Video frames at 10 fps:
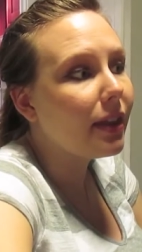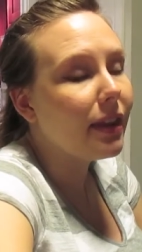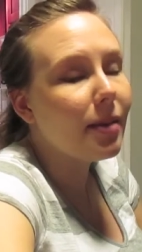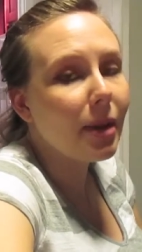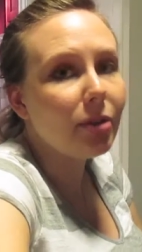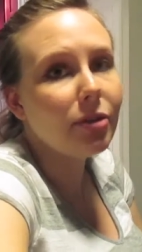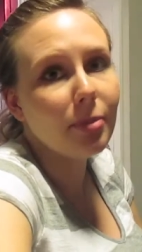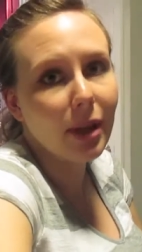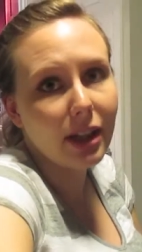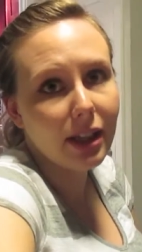the amount of
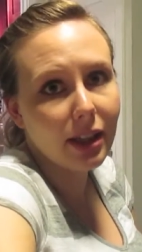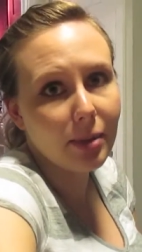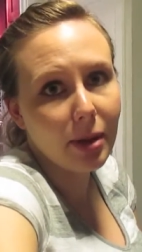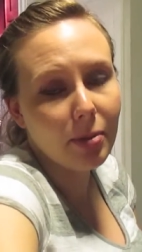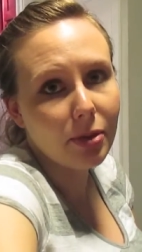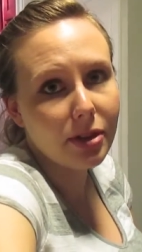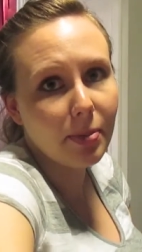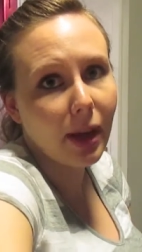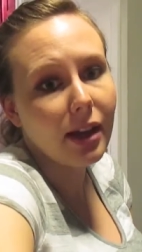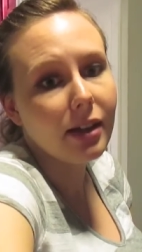money that people
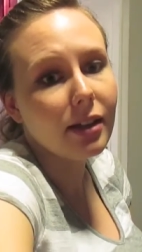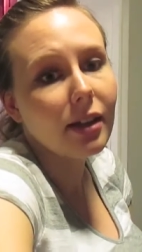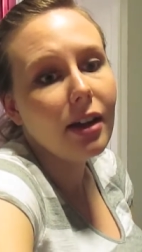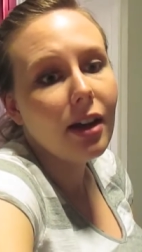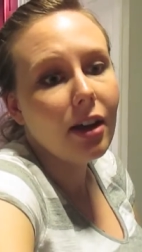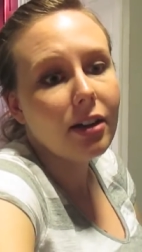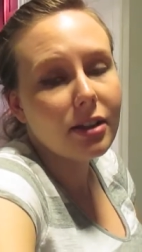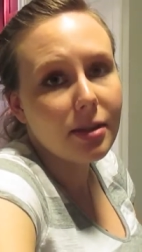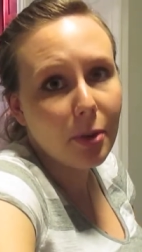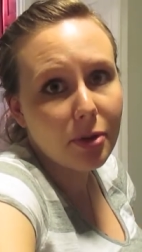spend on
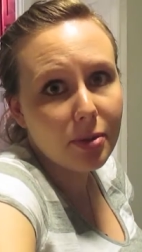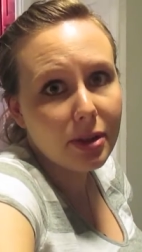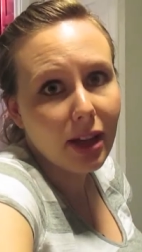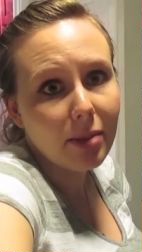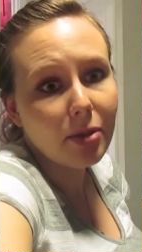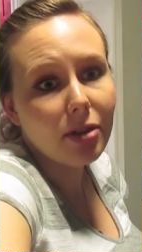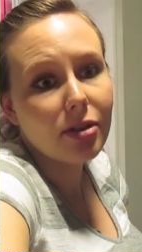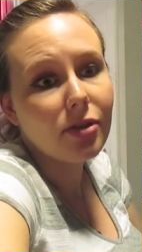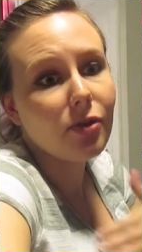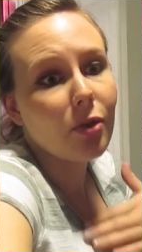disposable
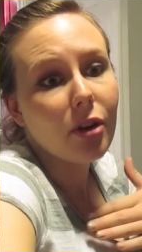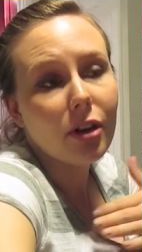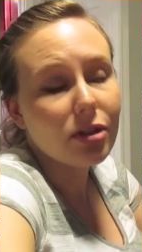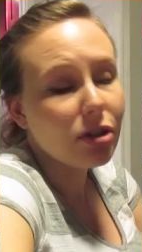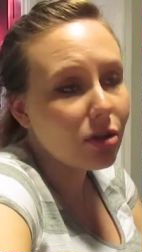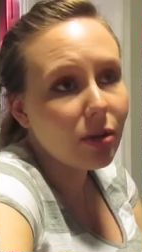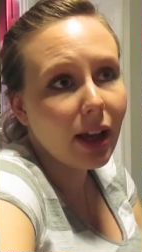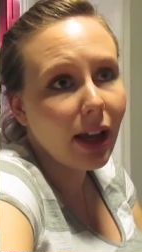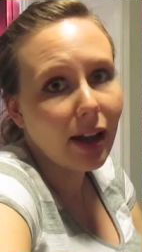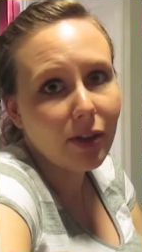diapers for two and
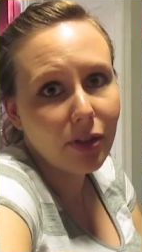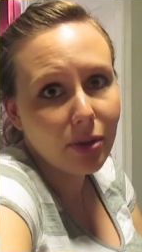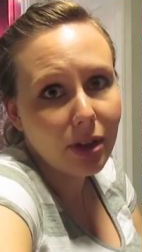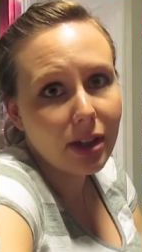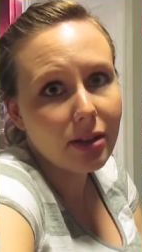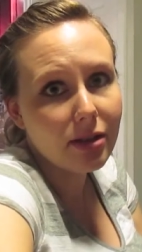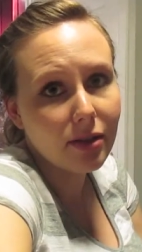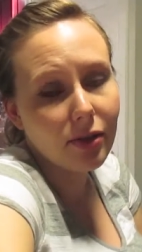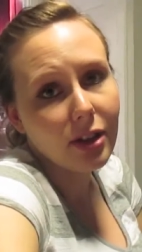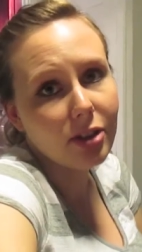a half, three years
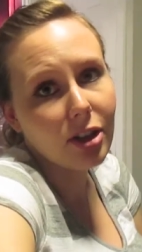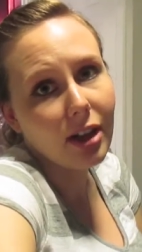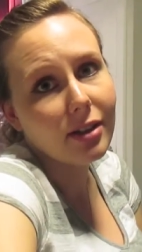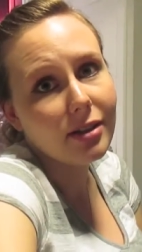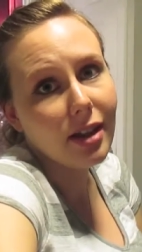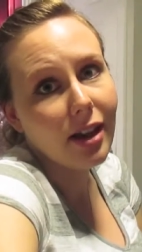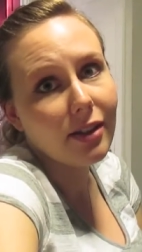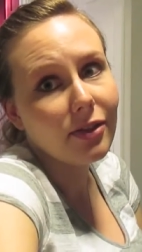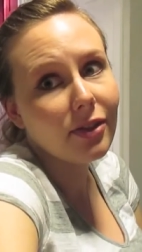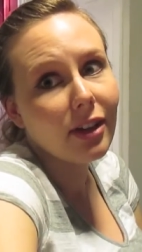of their child's
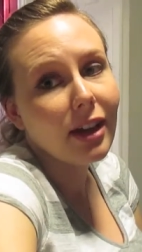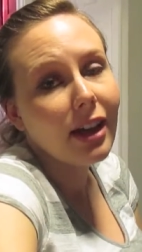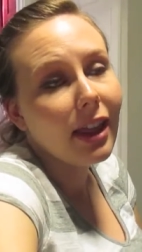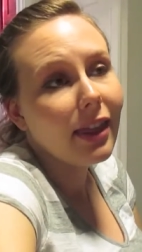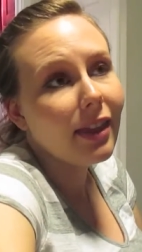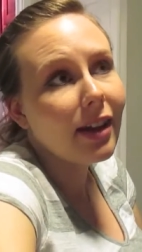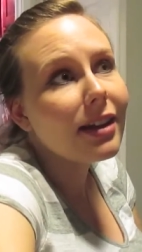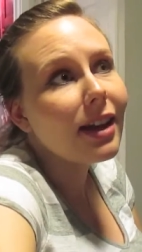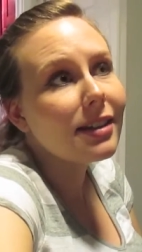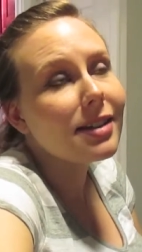life. That
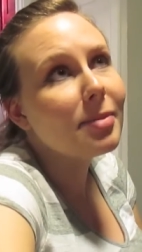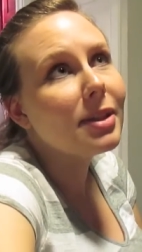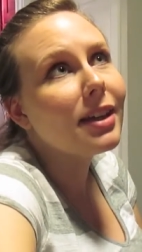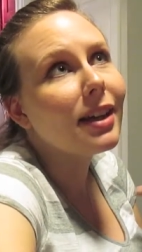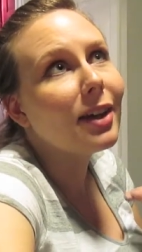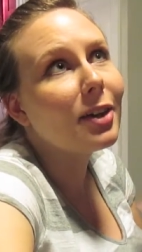has to be a